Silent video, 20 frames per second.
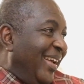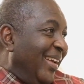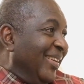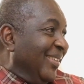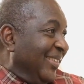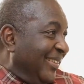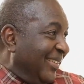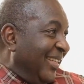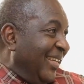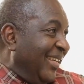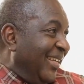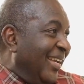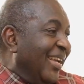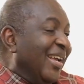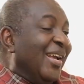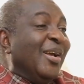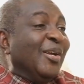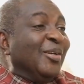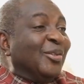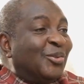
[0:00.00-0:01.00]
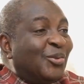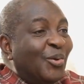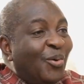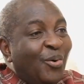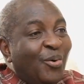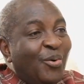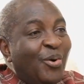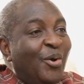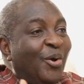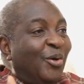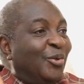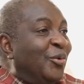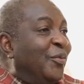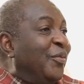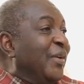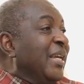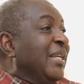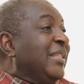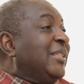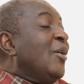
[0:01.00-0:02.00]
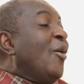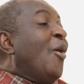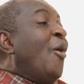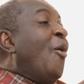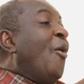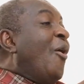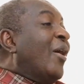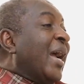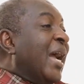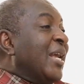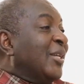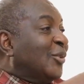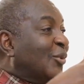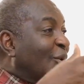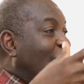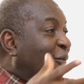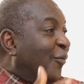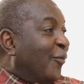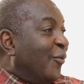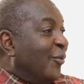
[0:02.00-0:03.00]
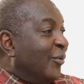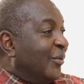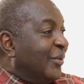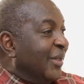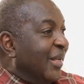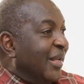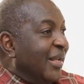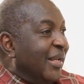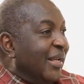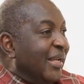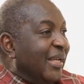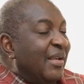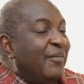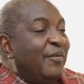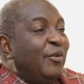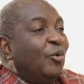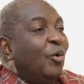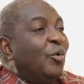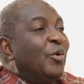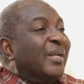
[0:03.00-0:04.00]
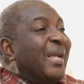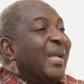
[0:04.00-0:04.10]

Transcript: I really love so that analogy. You've eaten all kinds of food, even though you